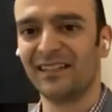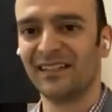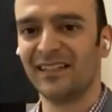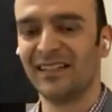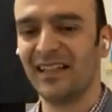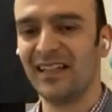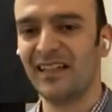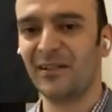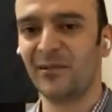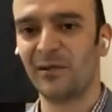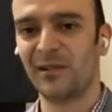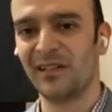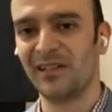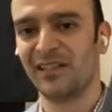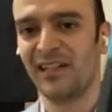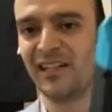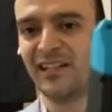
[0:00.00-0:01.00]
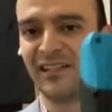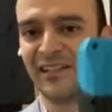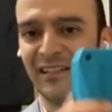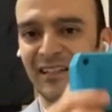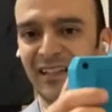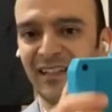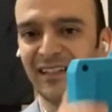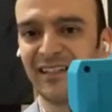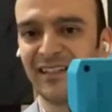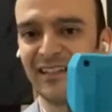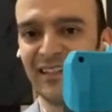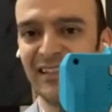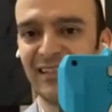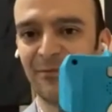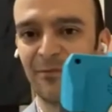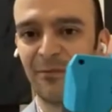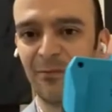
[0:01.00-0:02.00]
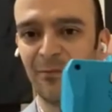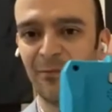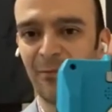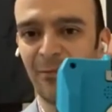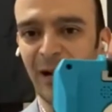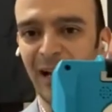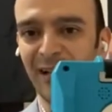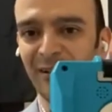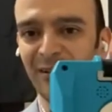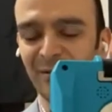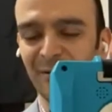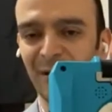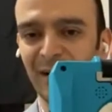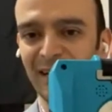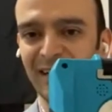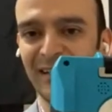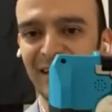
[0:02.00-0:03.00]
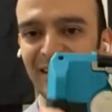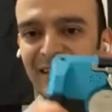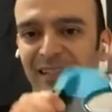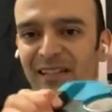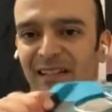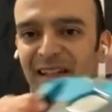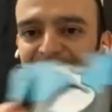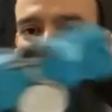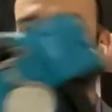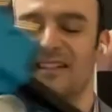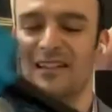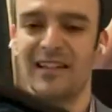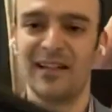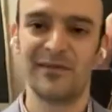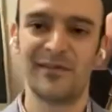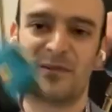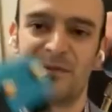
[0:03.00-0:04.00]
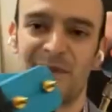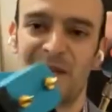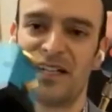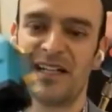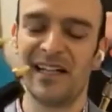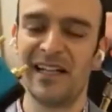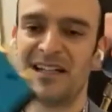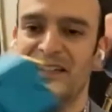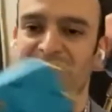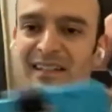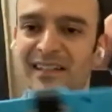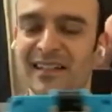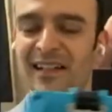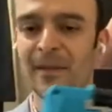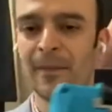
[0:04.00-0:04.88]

in any orientation thanks to these rails right here on the side, left or right-handed,